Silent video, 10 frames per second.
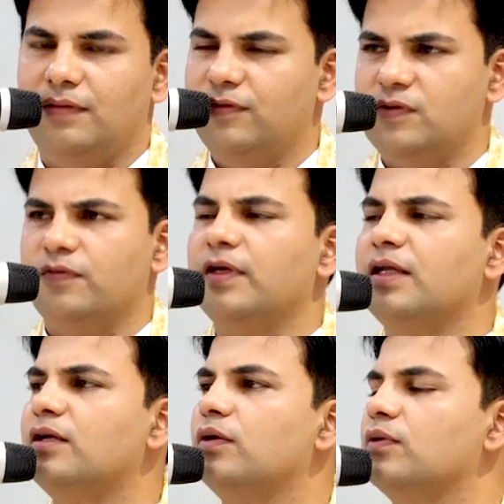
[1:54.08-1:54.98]
I was
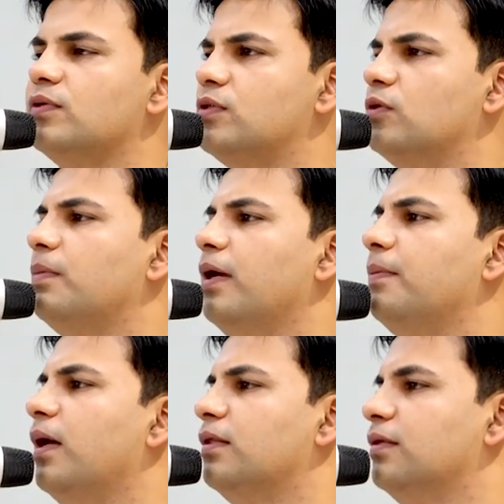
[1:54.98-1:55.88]
very close to
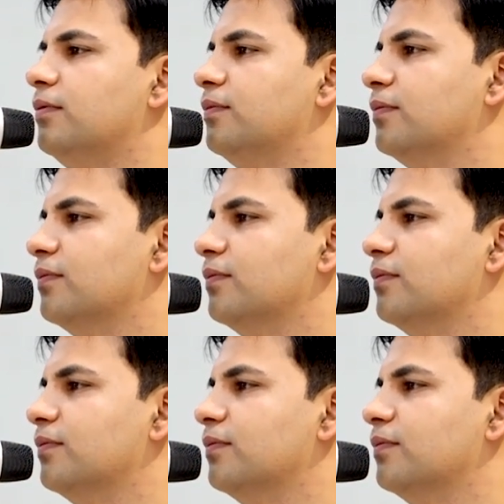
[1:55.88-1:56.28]
my mother.